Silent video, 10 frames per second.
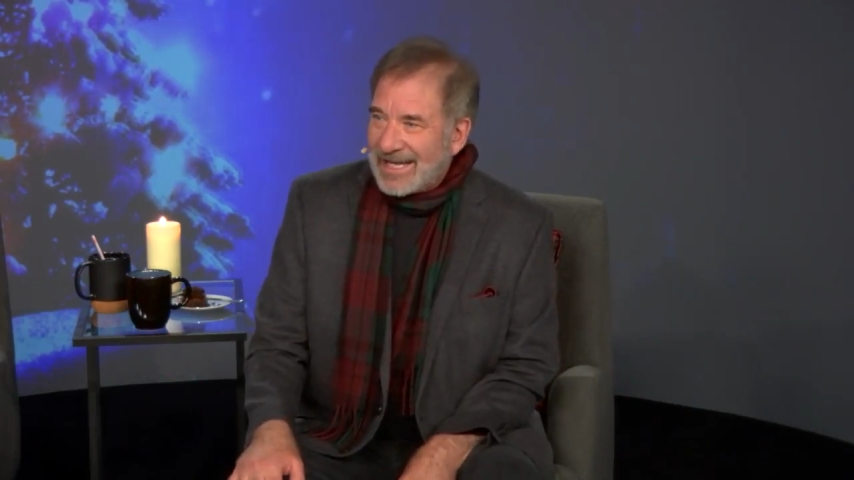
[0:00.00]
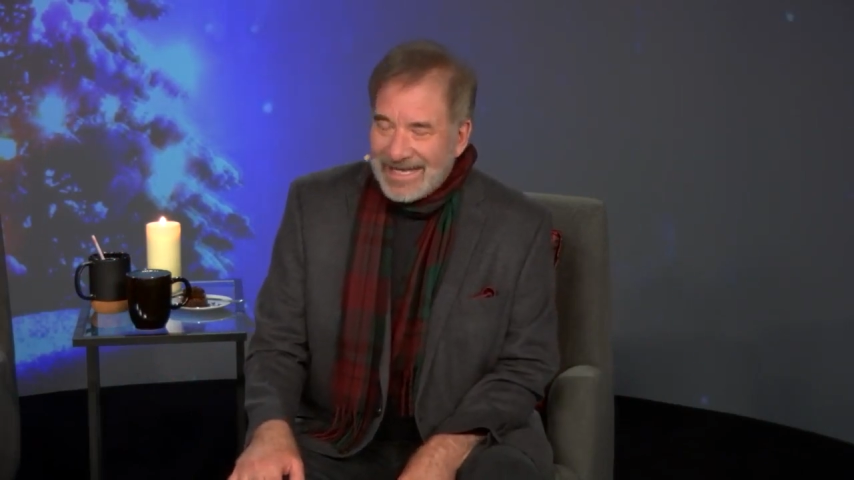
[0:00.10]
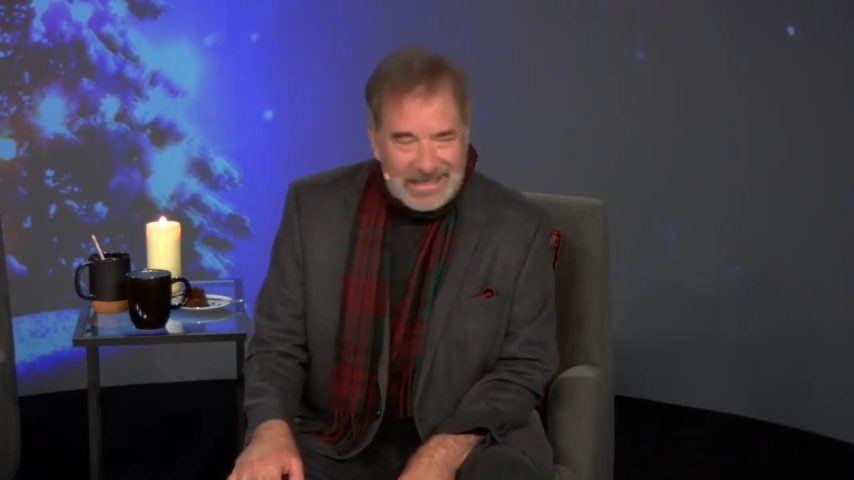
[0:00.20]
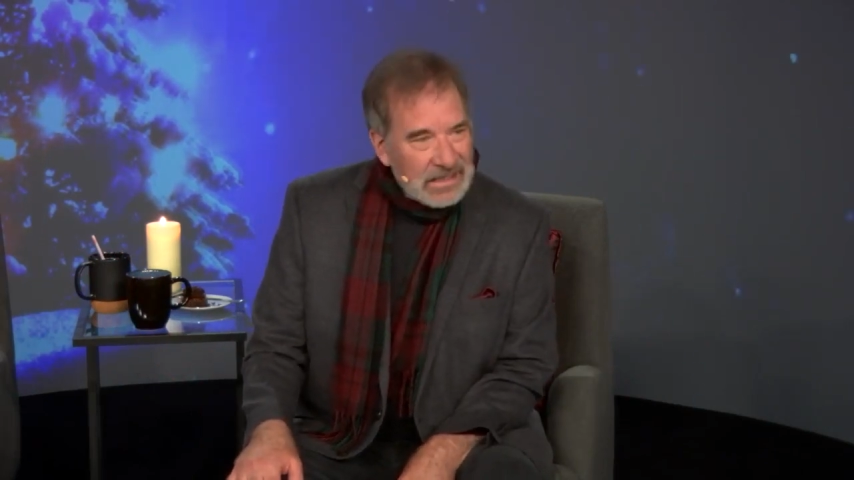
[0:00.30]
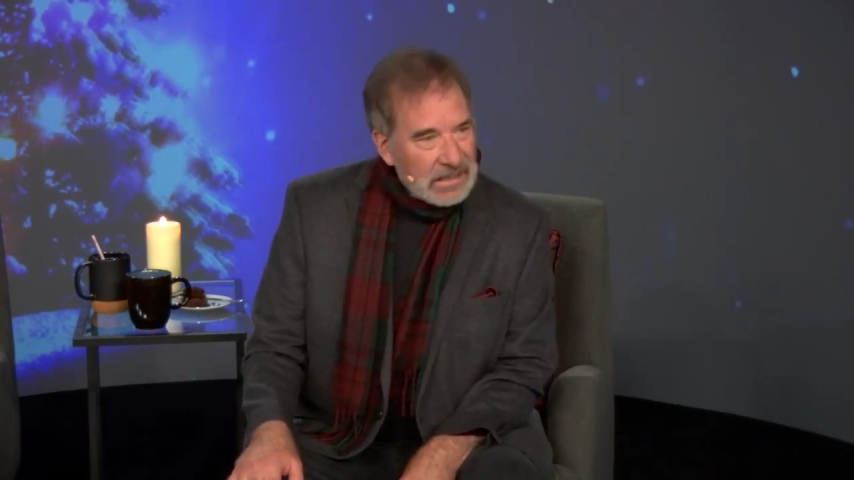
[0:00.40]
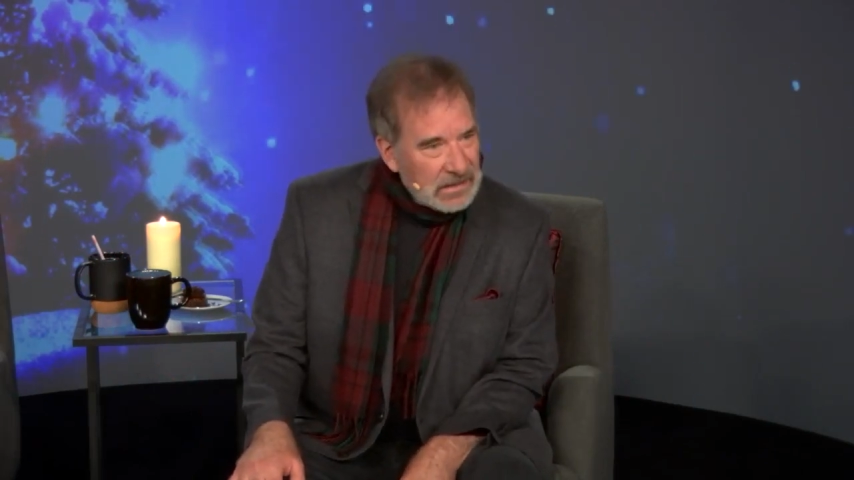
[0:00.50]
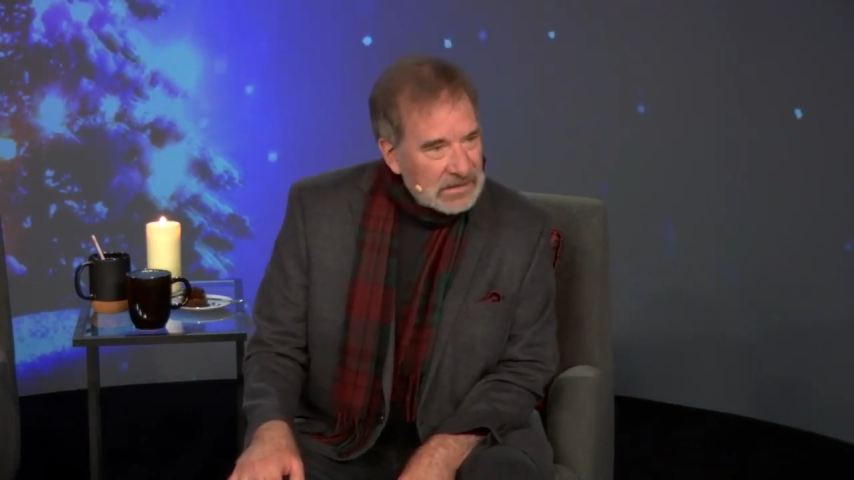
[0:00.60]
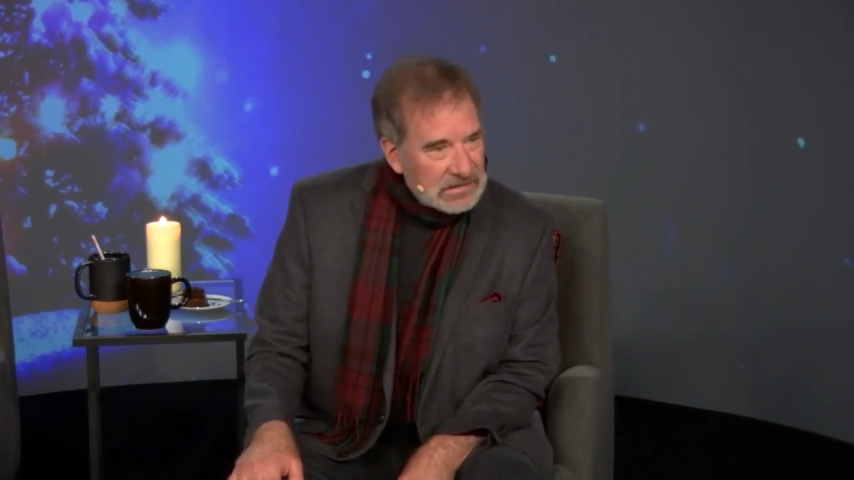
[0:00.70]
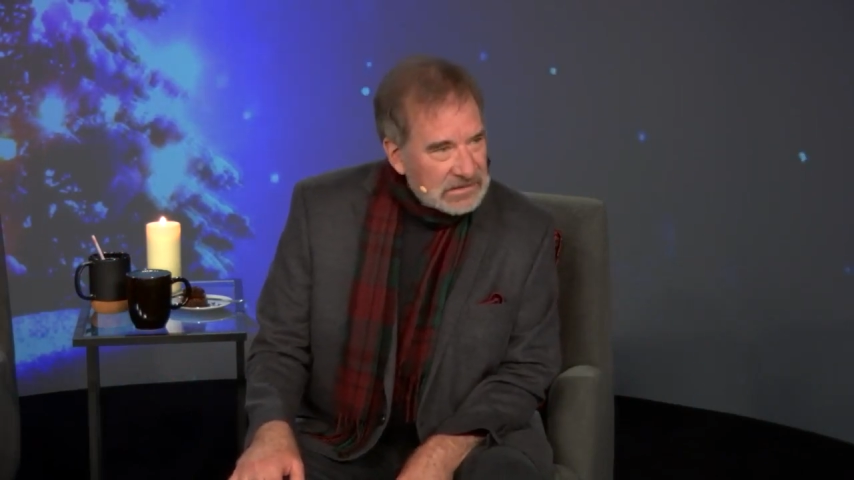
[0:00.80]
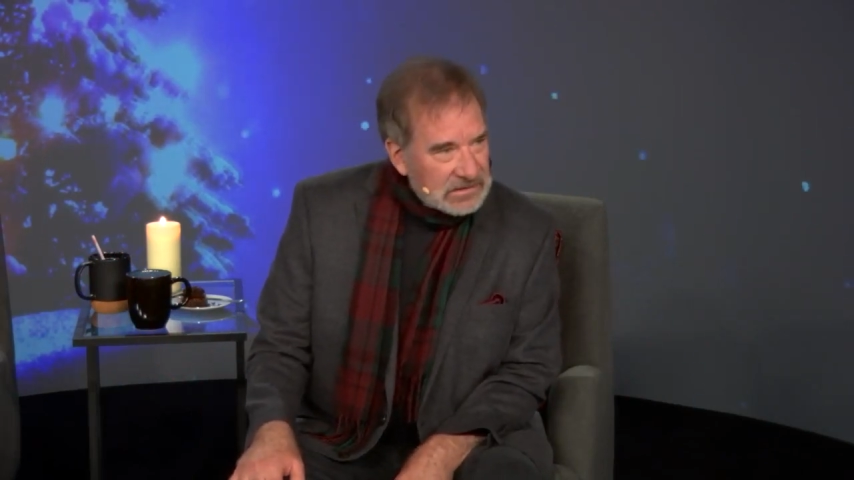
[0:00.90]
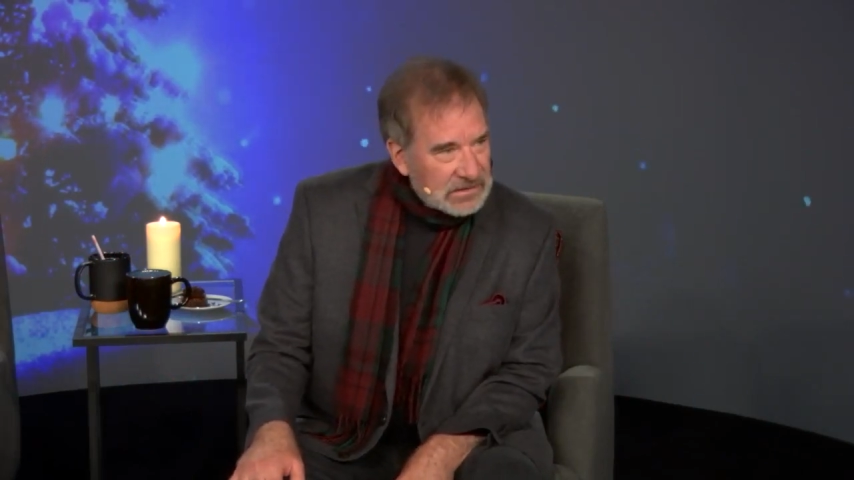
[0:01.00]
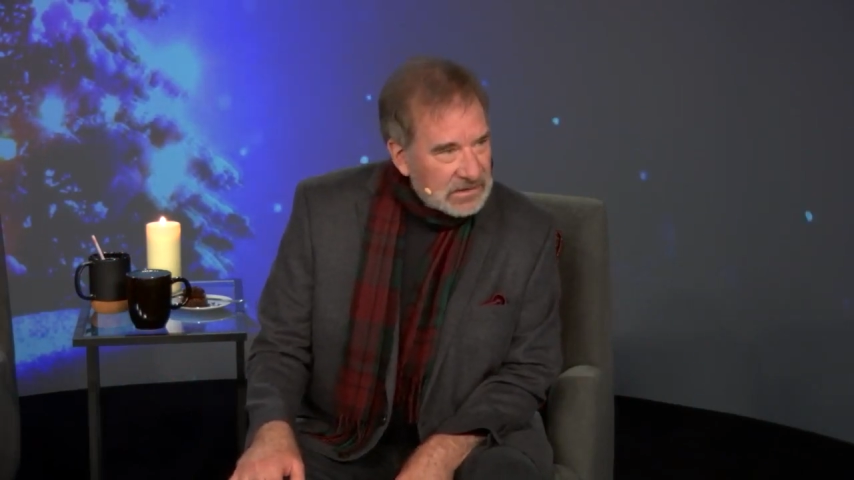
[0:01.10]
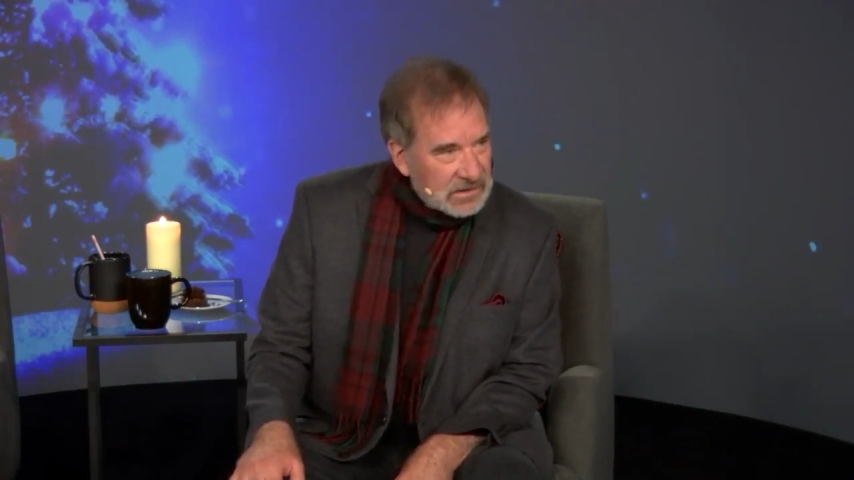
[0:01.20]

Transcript: is.